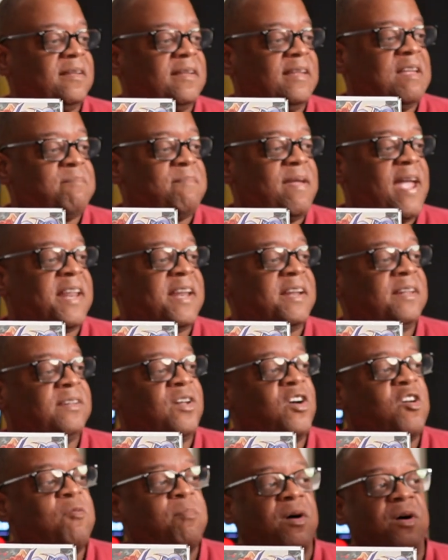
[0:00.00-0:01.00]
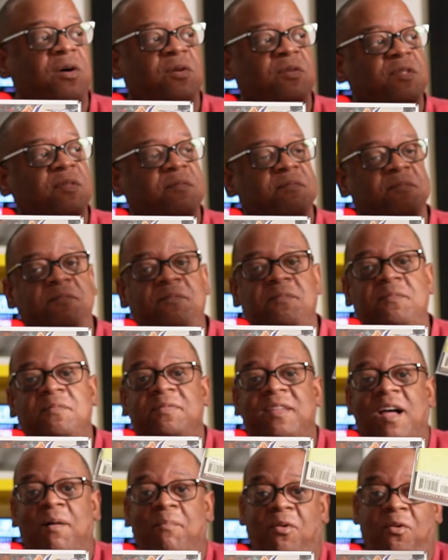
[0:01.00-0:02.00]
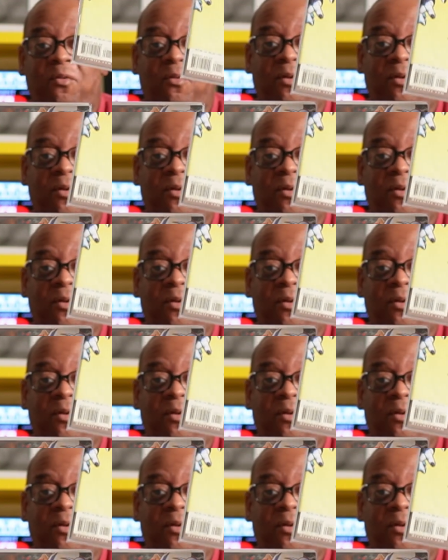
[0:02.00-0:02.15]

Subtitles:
Hitman and Lobo number